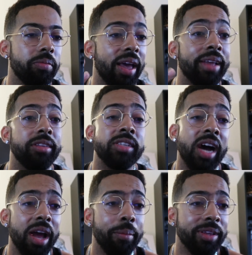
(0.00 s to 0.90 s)
at the
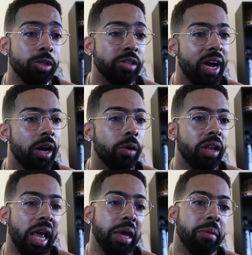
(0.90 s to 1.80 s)
time as a
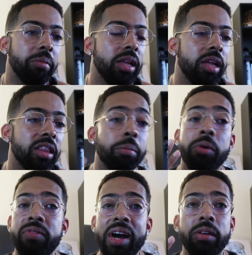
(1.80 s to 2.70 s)
child the
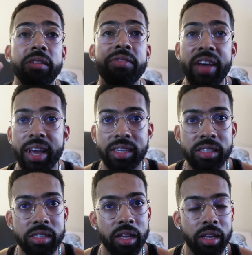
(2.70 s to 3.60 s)
profound
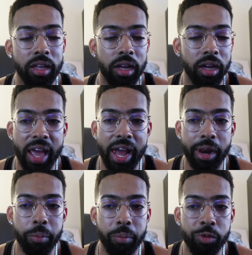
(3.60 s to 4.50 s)
effects that